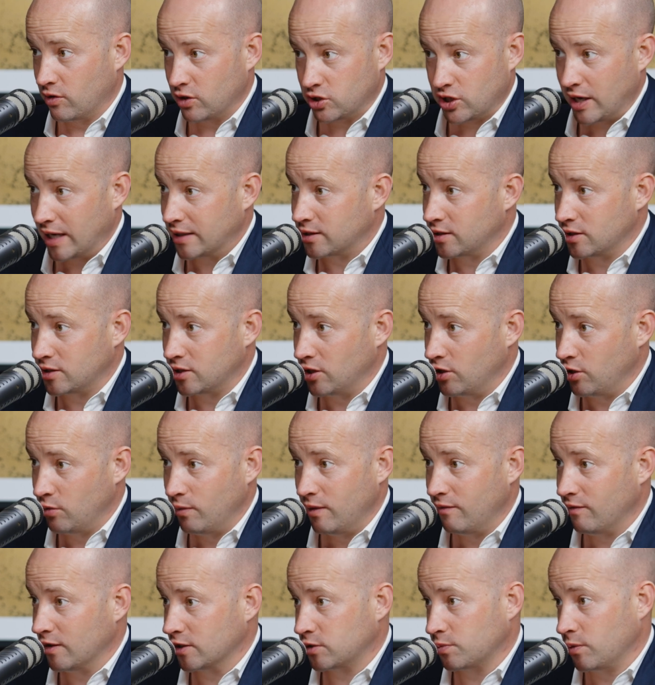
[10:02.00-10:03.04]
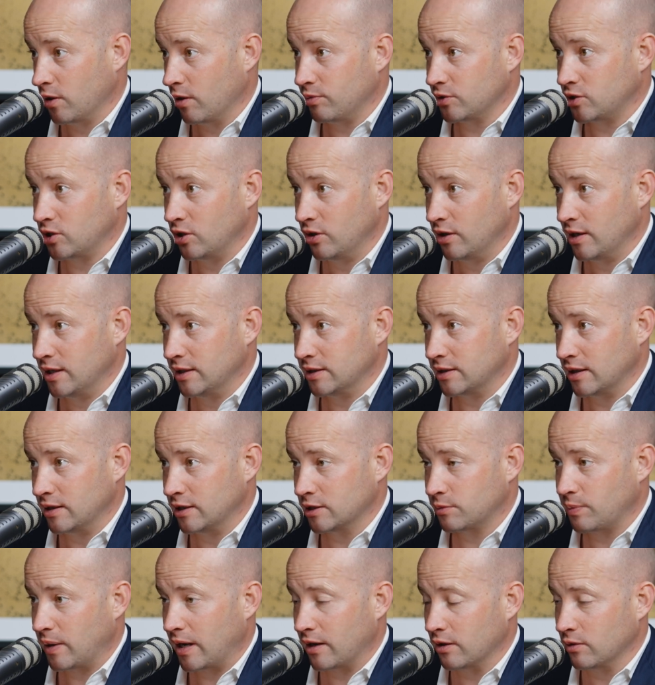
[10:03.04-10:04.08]
attracted to new investment opportunities in
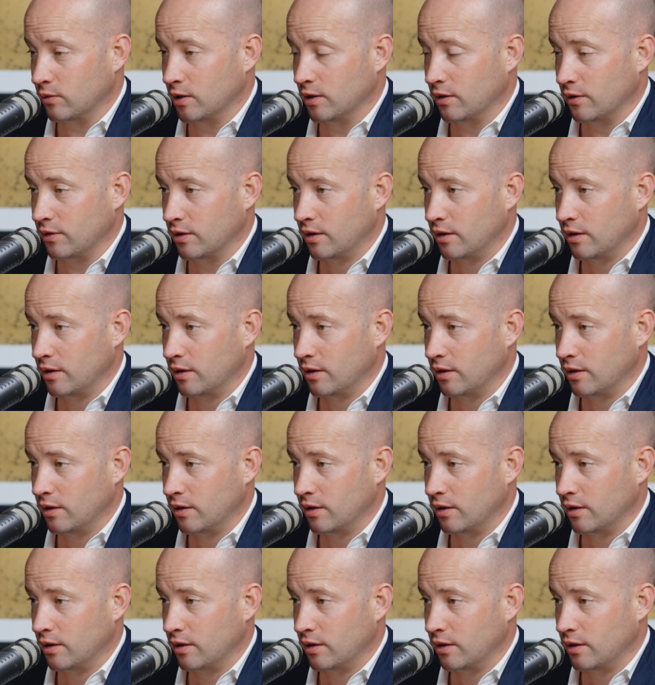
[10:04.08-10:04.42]
this part of the world?